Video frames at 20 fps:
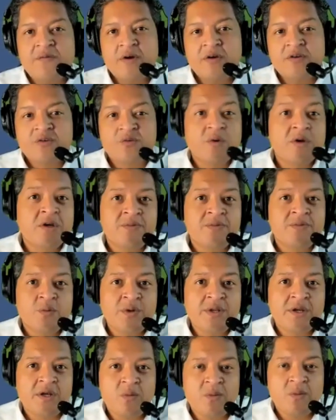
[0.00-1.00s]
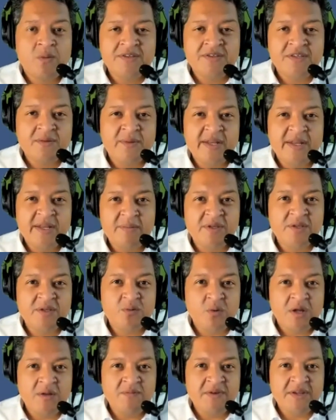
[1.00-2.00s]
folks. Welcome to Winning on Wednesday. My name is
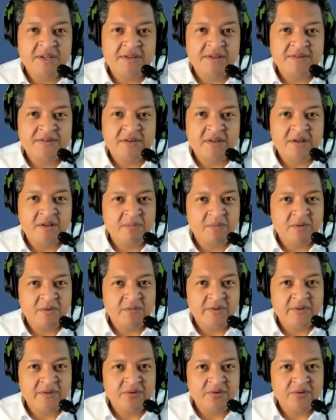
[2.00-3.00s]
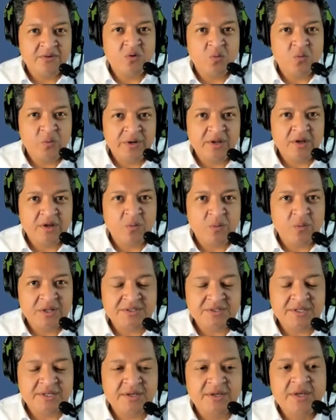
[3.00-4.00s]
Juan Vitas, and I'm the founder of Winning on
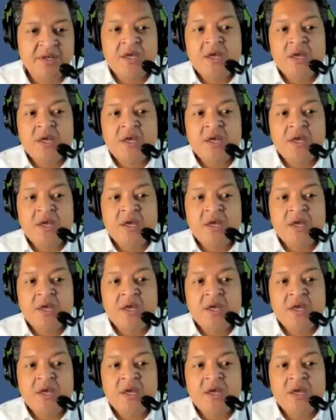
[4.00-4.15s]
Wednesday.